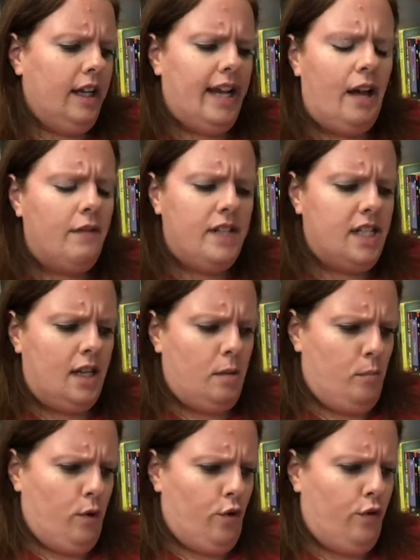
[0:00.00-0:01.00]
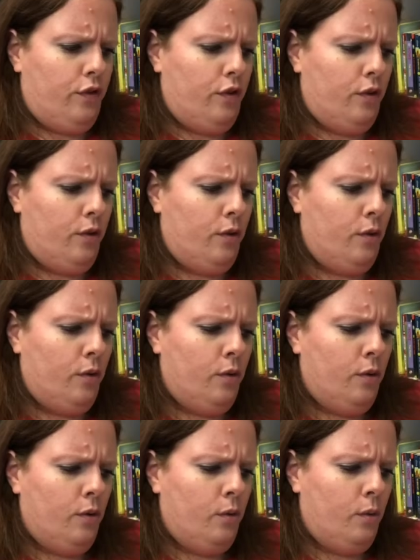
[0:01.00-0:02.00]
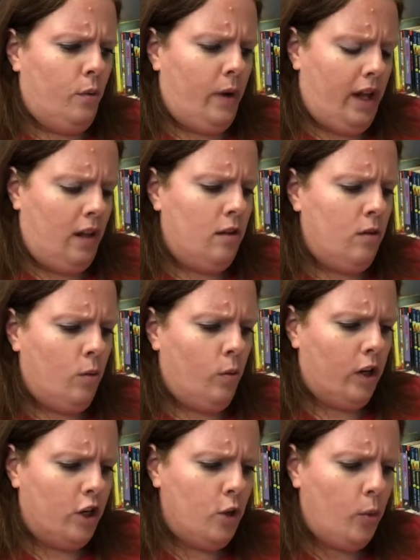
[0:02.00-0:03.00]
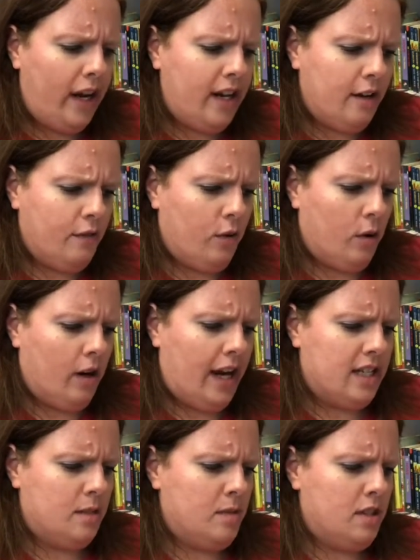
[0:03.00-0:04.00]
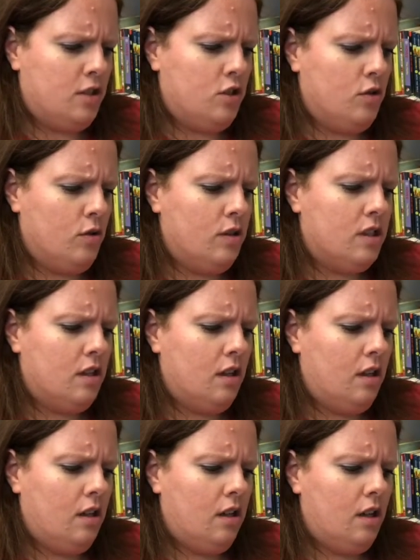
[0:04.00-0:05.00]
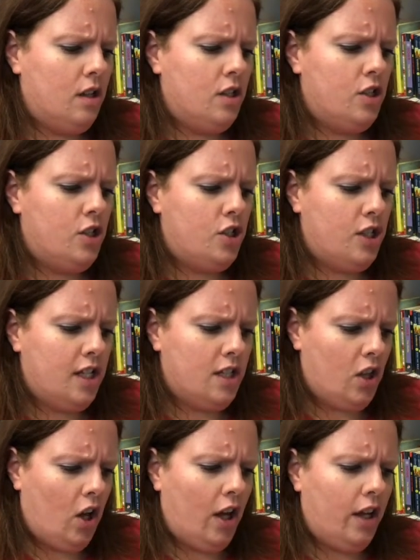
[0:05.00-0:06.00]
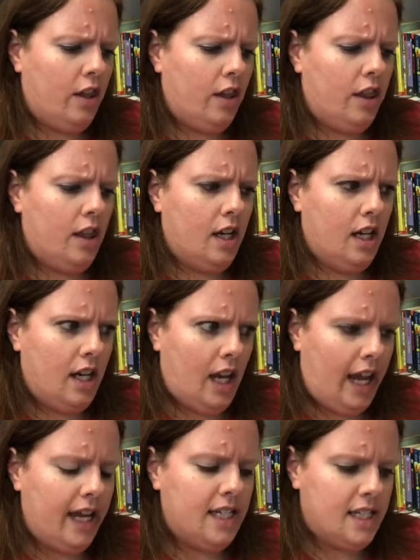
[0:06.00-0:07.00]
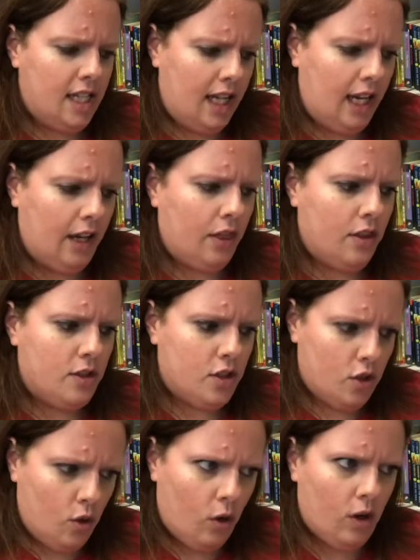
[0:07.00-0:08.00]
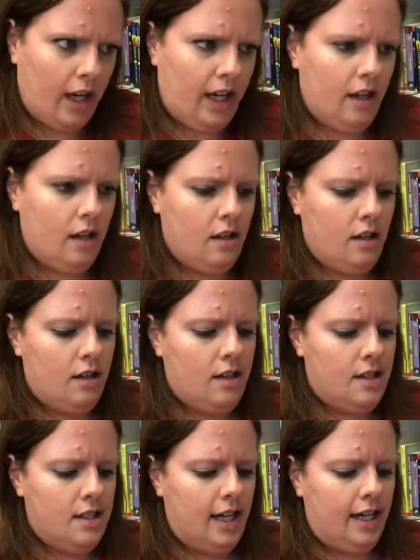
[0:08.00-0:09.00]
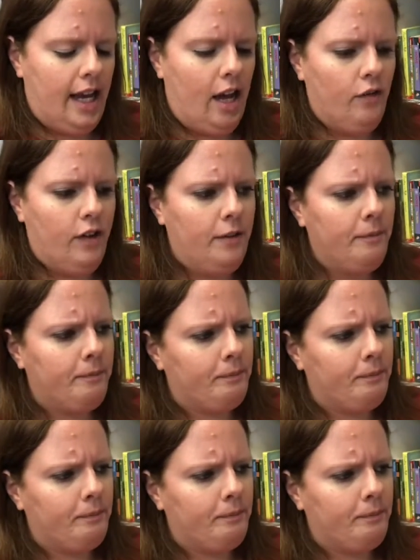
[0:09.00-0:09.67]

Calvin didn't move. "Well, what are you waiting for?" asked Mrs. Jules. "She's on the 19th story," said Calvin.